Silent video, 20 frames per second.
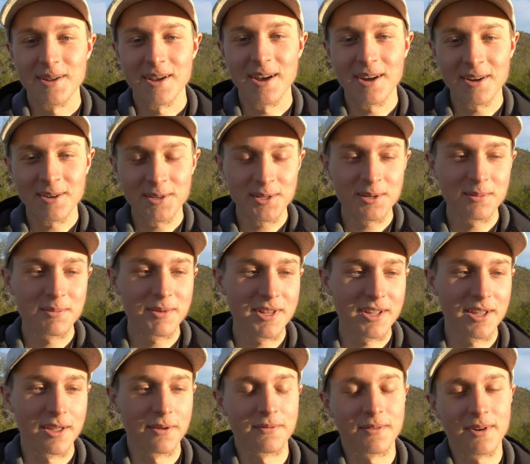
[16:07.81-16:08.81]
I also
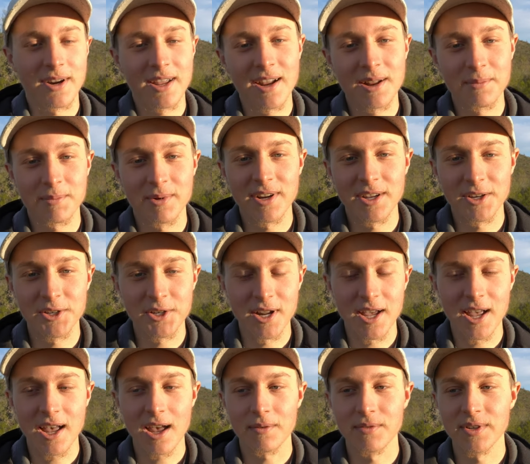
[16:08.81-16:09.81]
believe one kind of prediction I
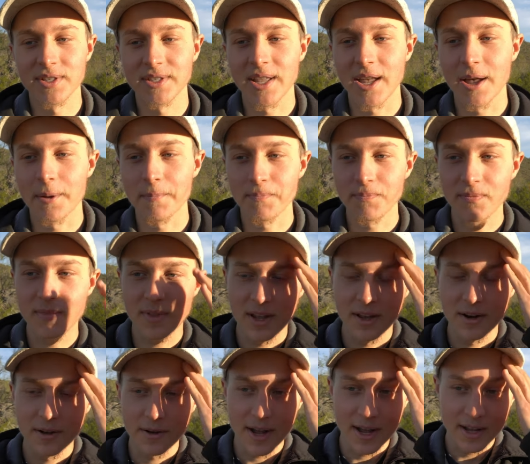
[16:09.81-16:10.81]
have is that,
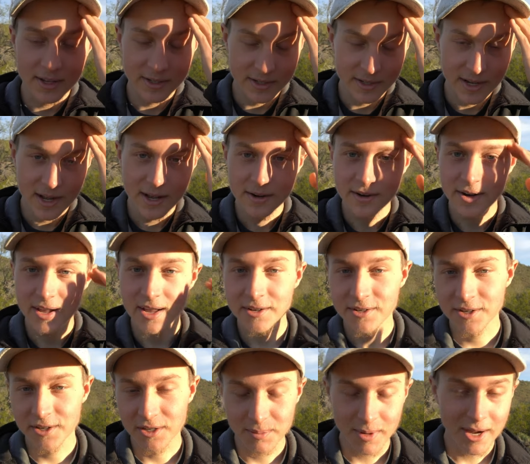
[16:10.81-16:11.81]
you know, as Saturn
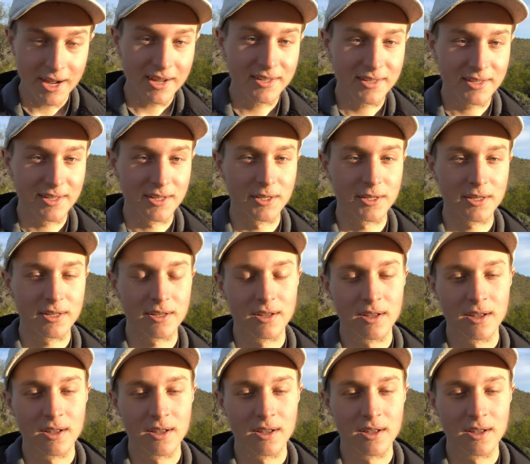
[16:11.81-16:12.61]
enters Pisces,